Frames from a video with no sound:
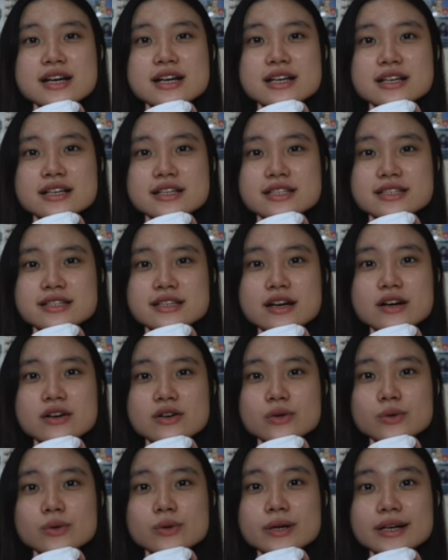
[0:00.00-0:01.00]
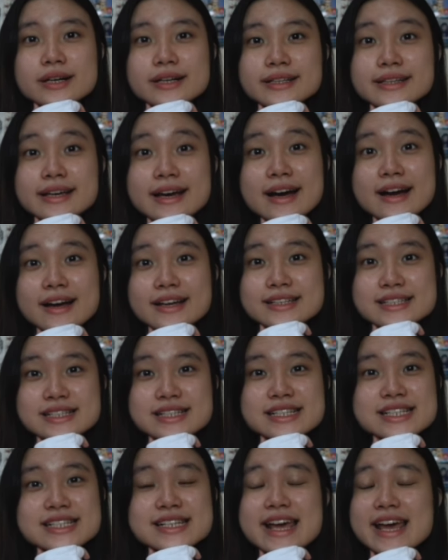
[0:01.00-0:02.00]
So yeah, I
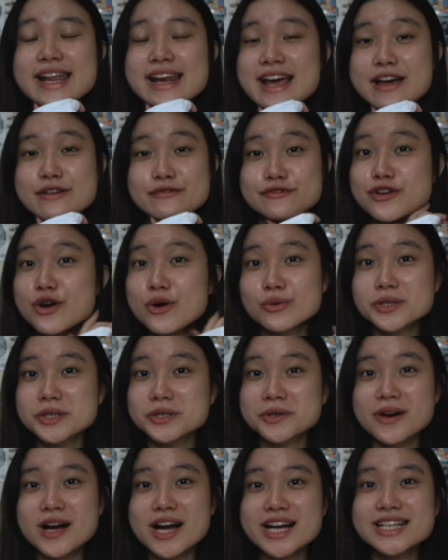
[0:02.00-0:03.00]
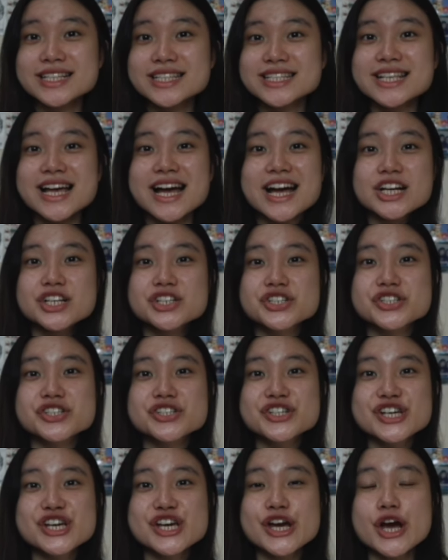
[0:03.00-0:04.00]
did, and I have no regrets. I
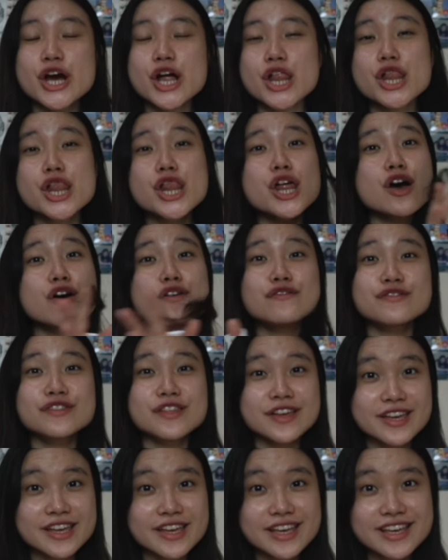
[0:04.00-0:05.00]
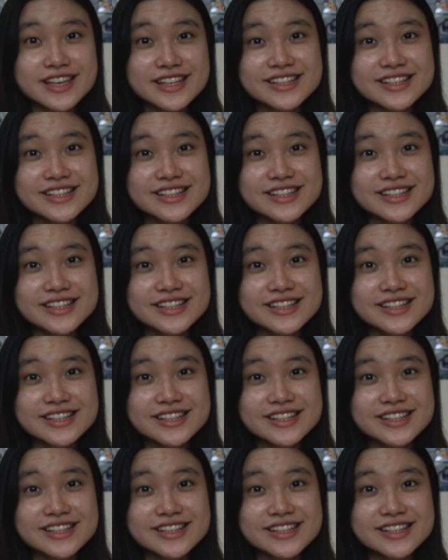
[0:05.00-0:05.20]
actually loved it.